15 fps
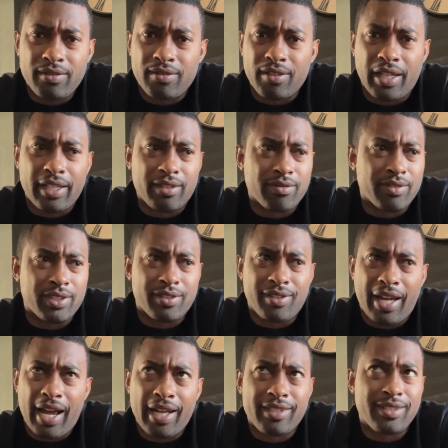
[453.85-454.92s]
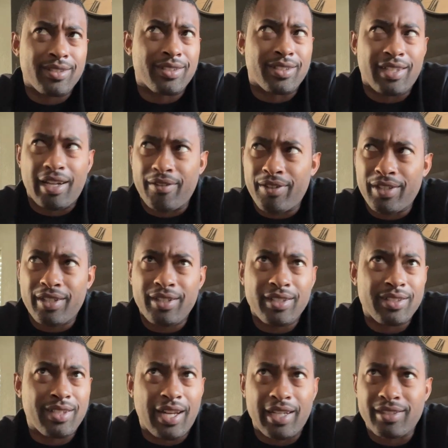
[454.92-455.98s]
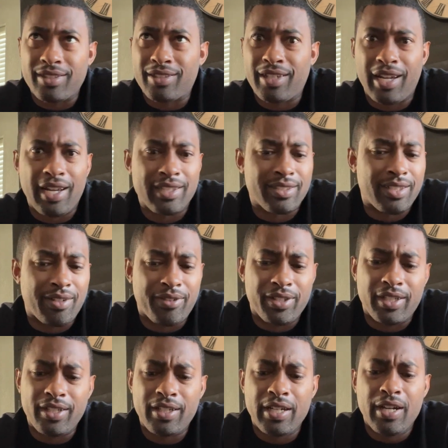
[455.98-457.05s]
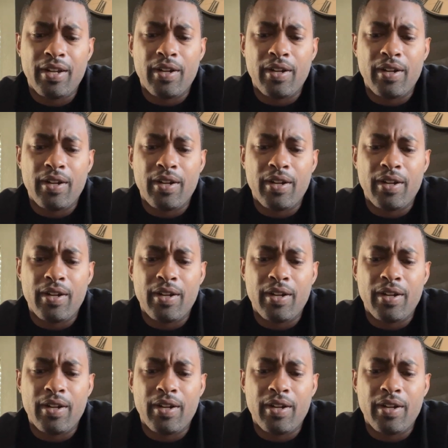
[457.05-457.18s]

like with taxes and everything, tags and everything.